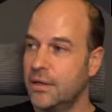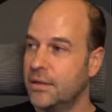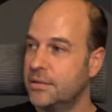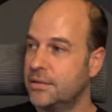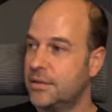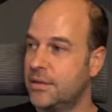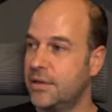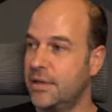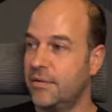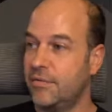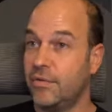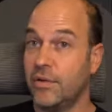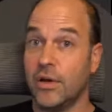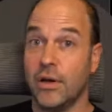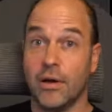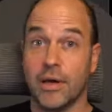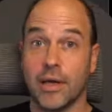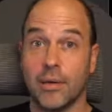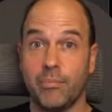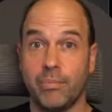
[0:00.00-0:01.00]
to, if you
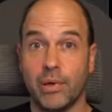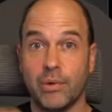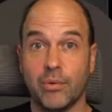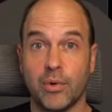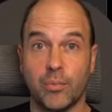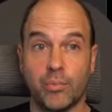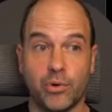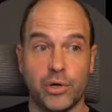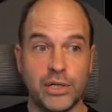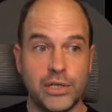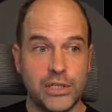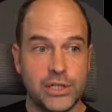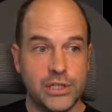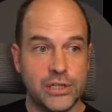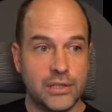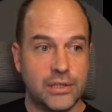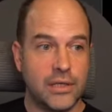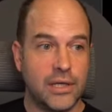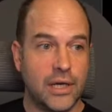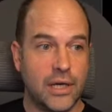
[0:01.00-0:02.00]
like, build a bridge
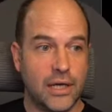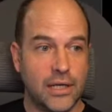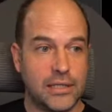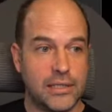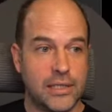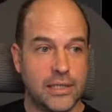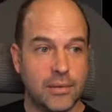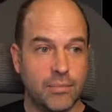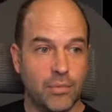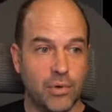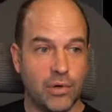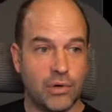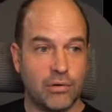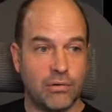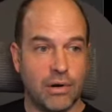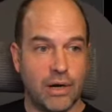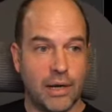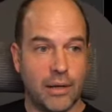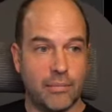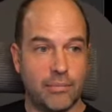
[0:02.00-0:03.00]
to the
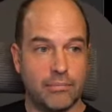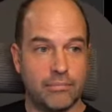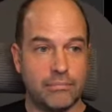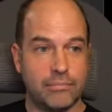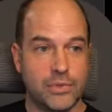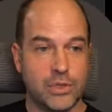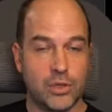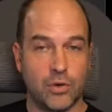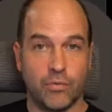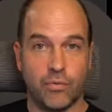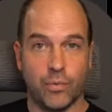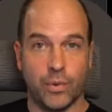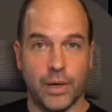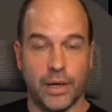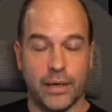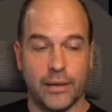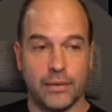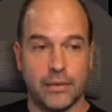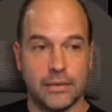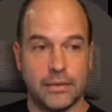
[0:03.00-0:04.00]
Monogram software.